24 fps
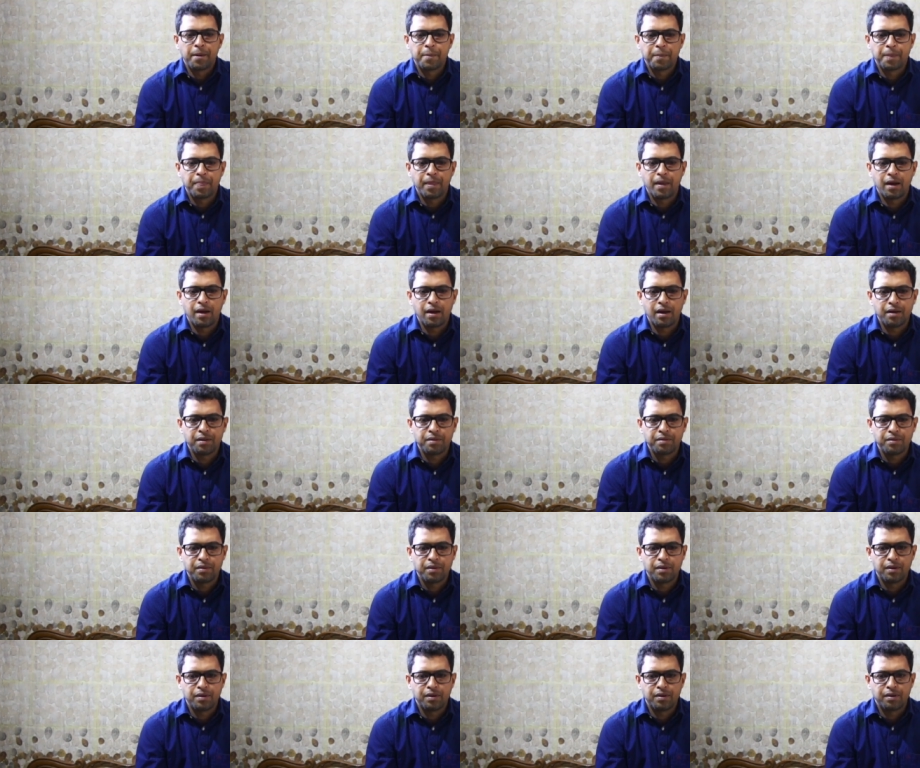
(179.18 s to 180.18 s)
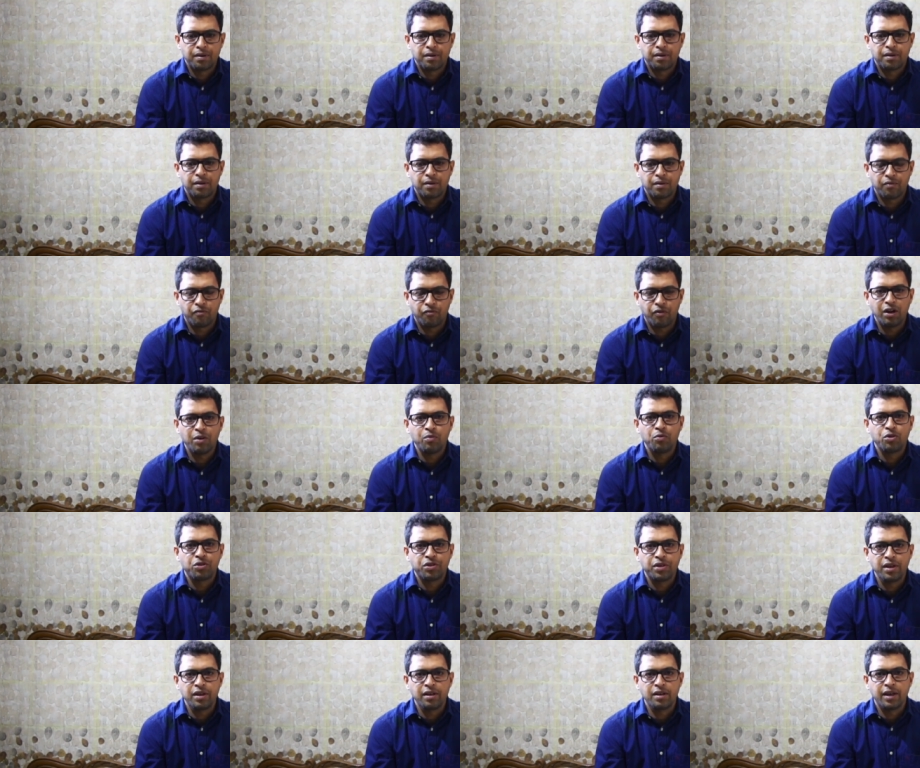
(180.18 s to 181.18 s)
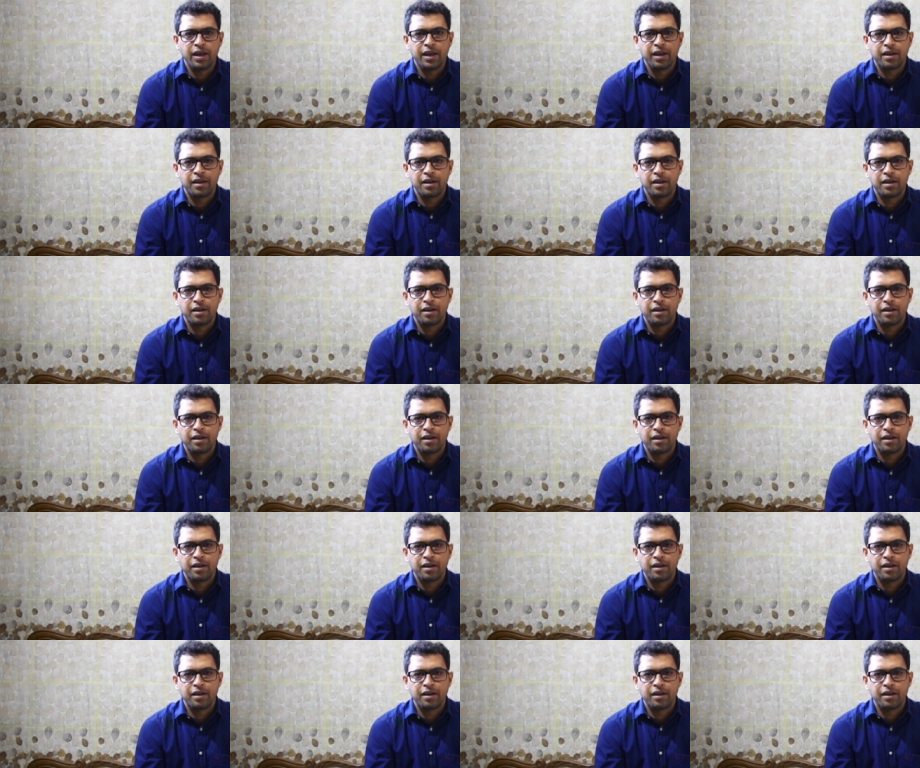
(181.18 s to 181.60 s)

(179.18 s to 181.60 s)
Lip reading: One more thing, like